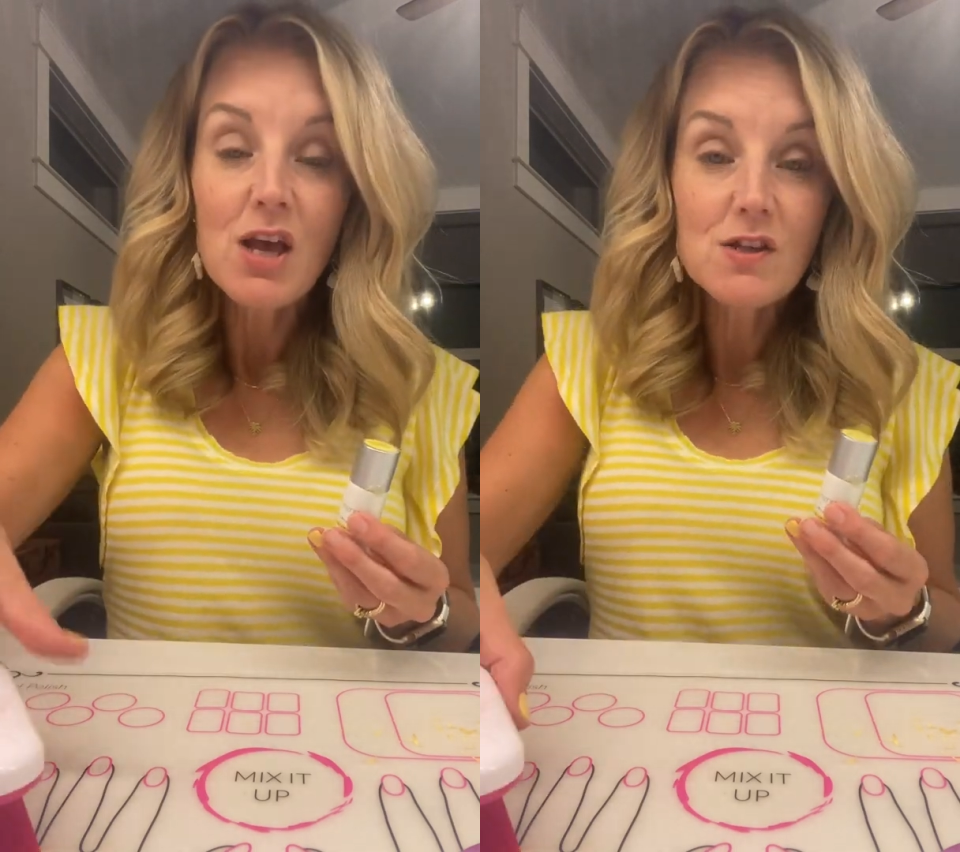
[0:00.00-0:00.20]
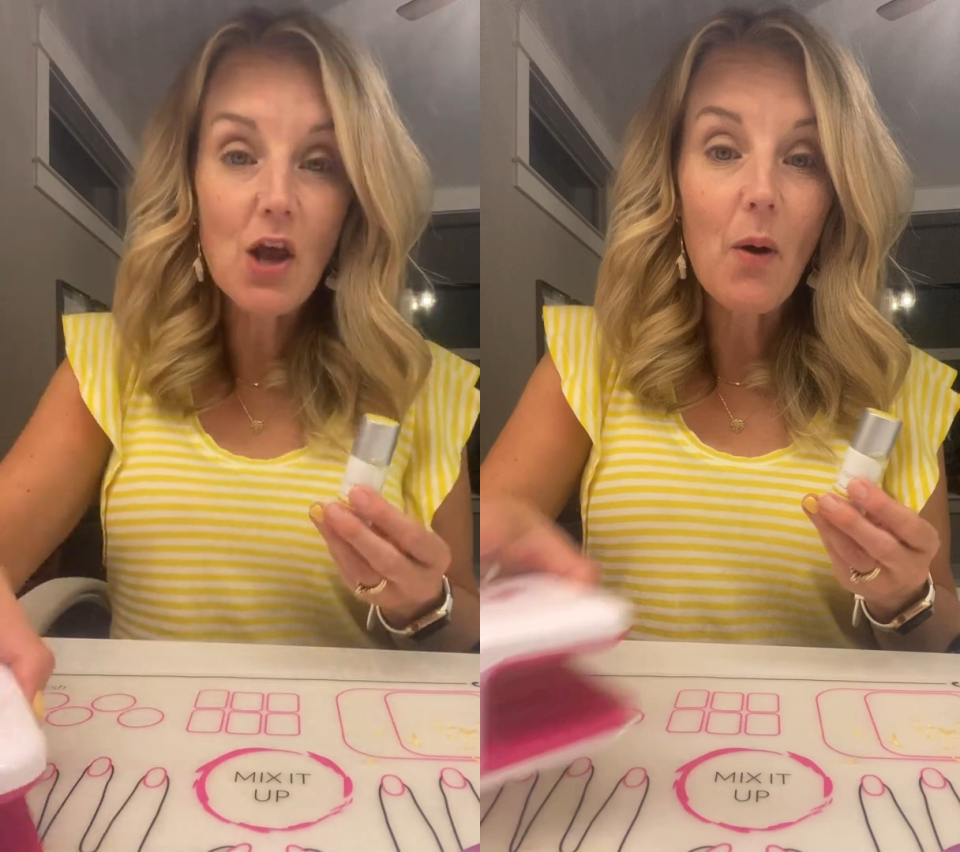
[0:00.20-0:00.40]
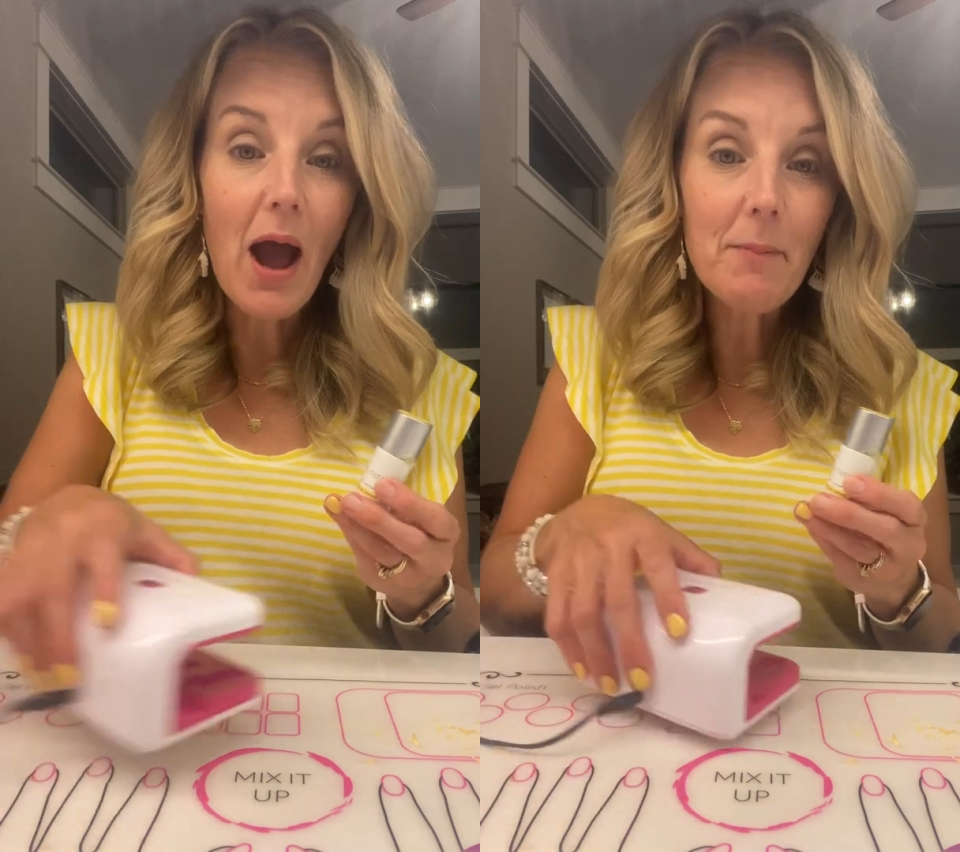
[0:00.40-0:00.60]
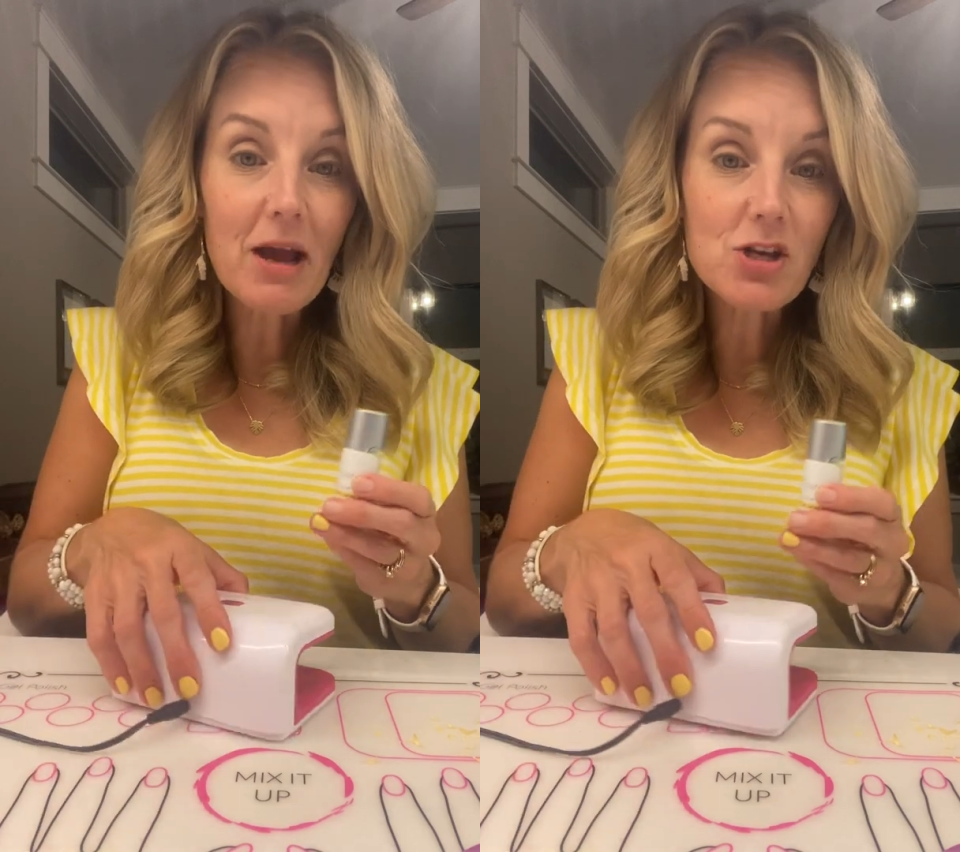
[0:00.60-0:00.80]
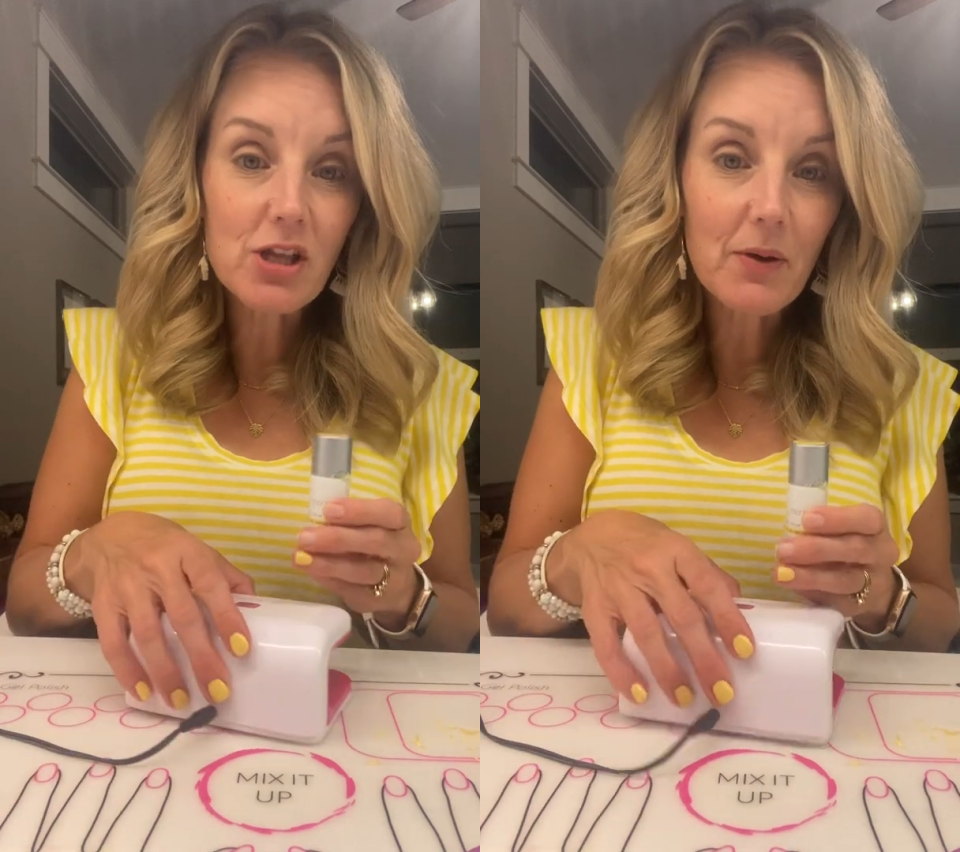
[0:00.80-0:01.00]
So I'm
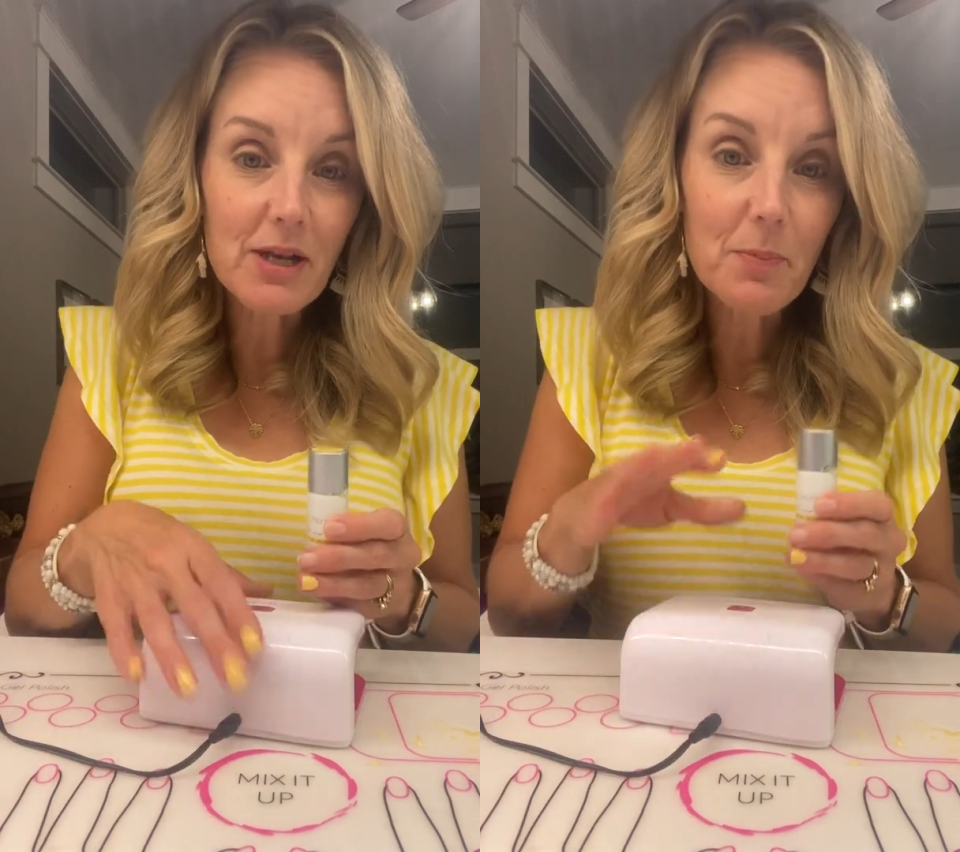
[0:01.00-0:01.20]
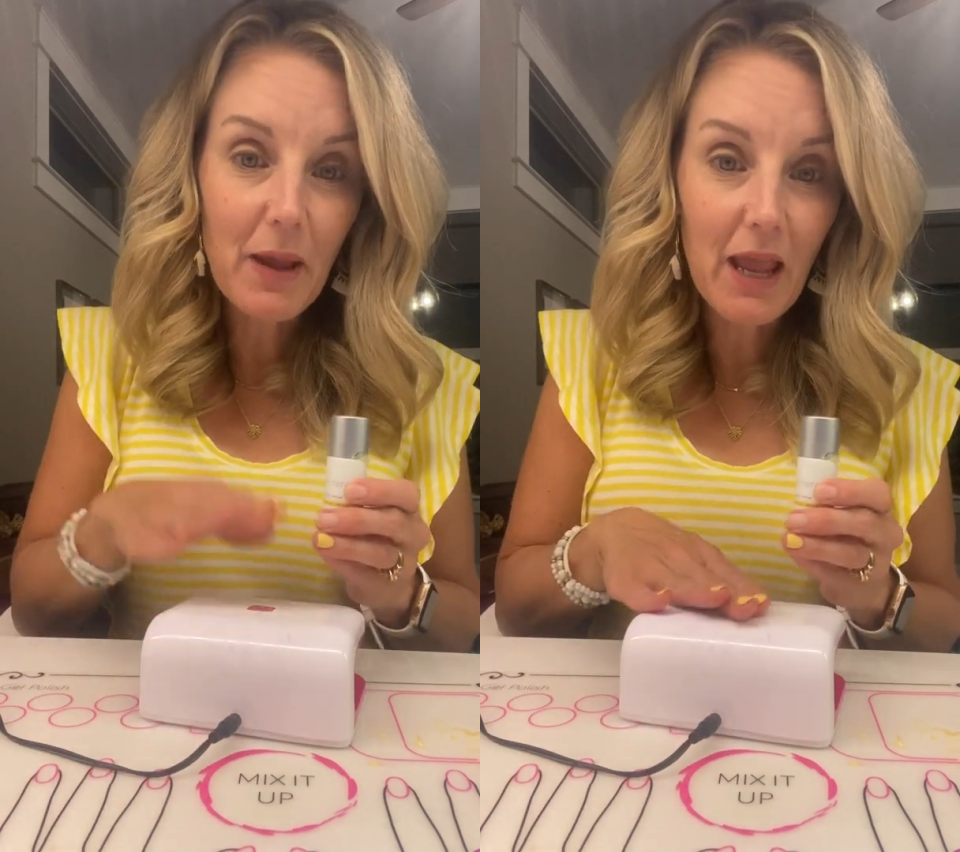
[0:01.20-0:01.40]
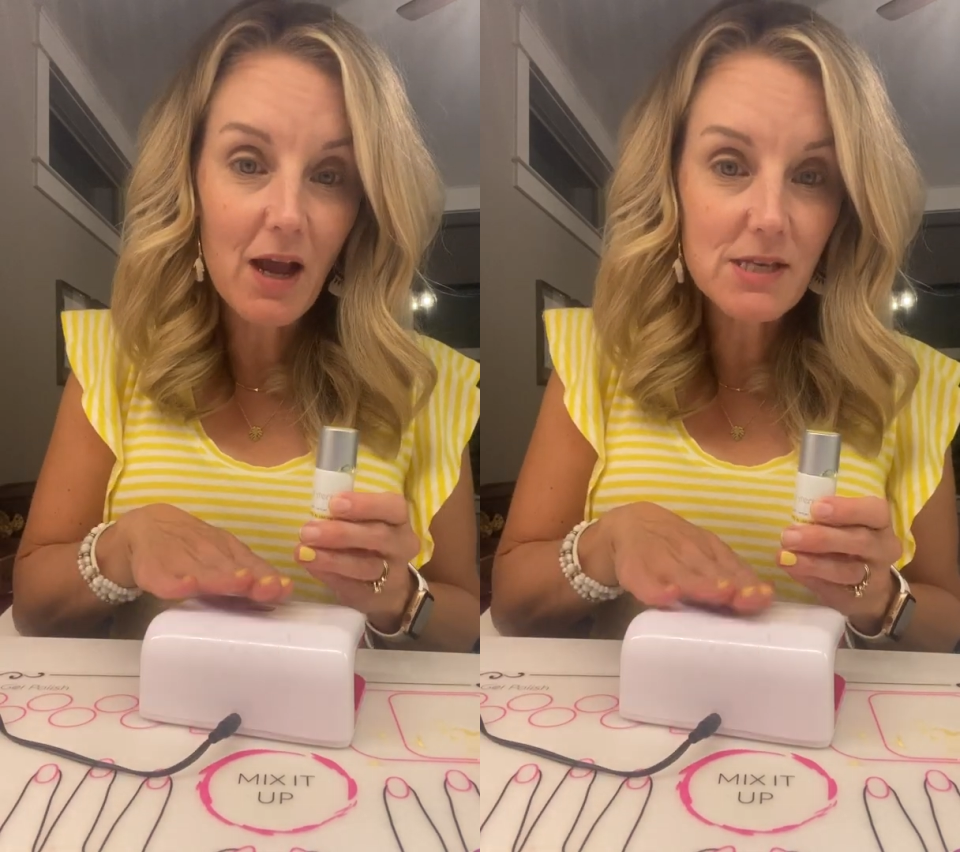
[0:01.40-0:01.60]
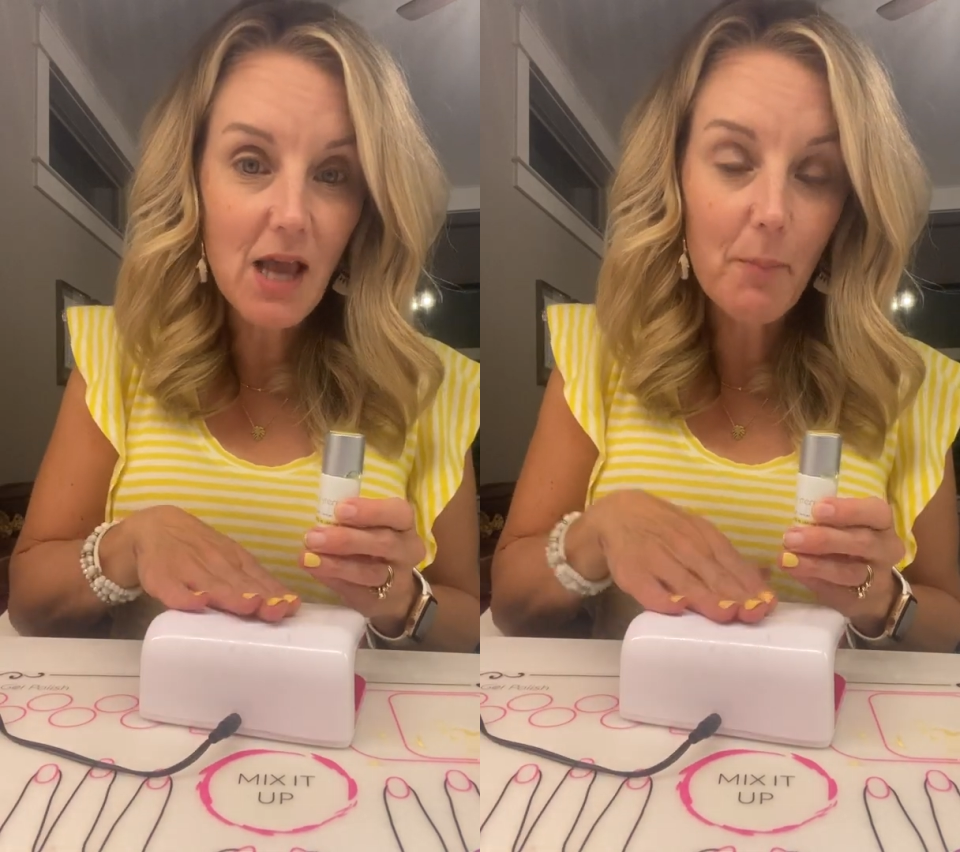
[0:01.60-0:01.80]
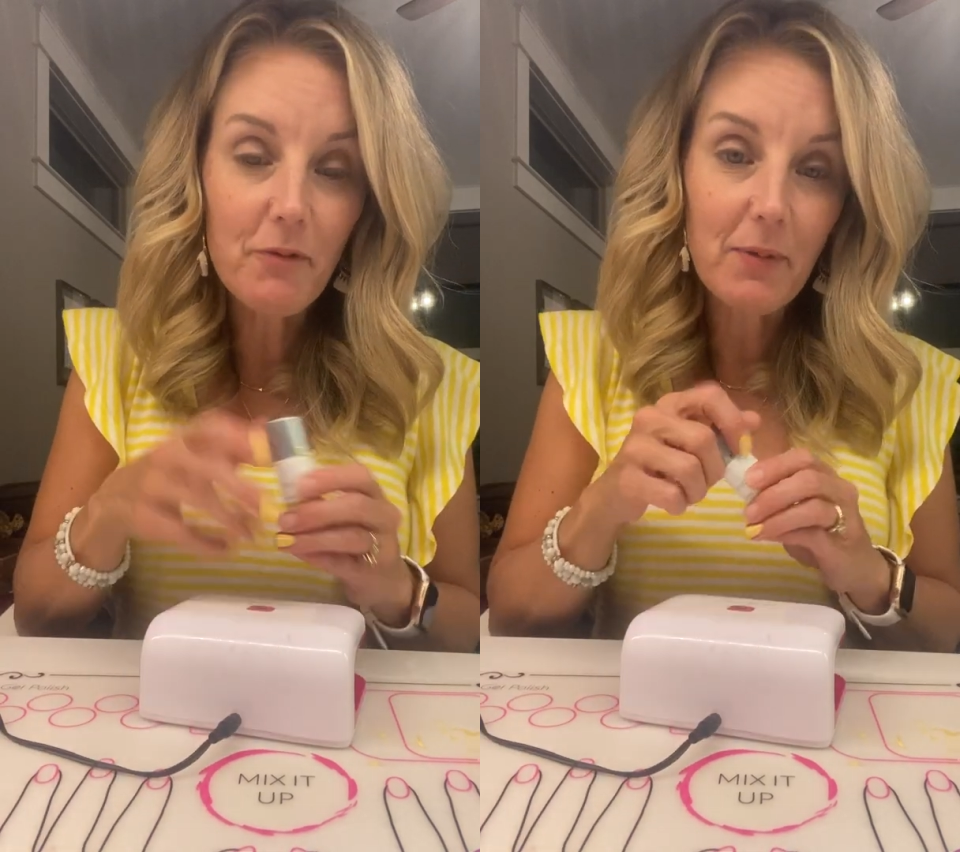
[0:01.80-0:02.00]
actually going to paint on
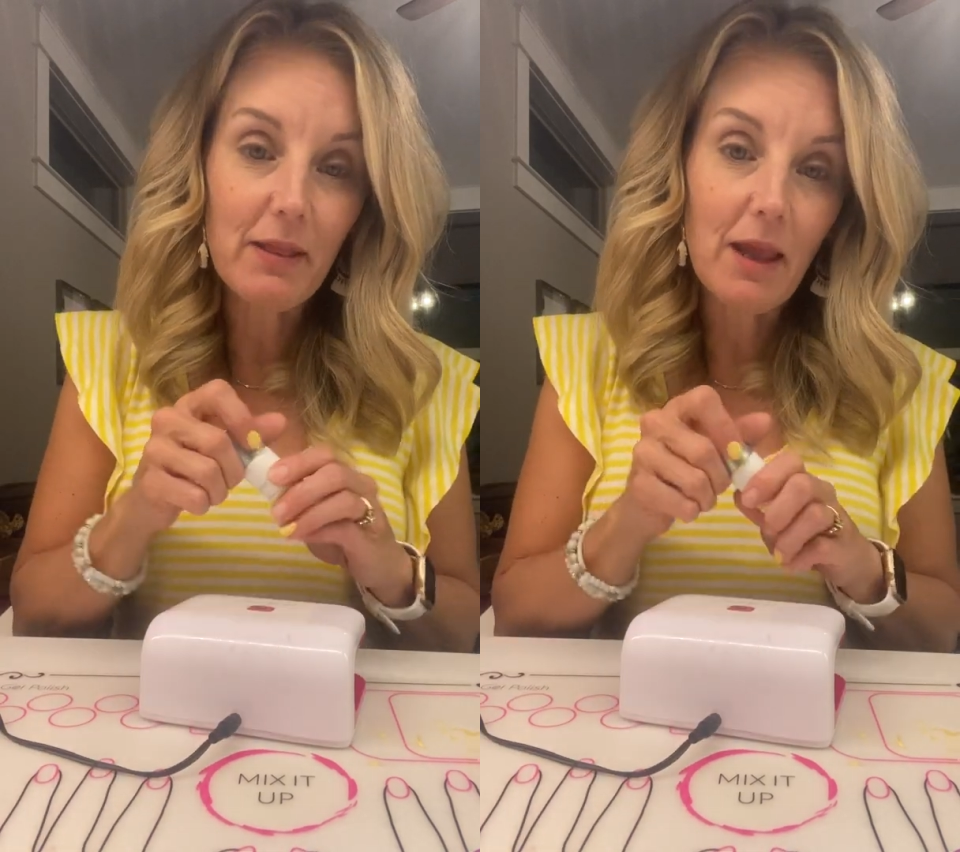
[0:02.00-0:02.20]
top of my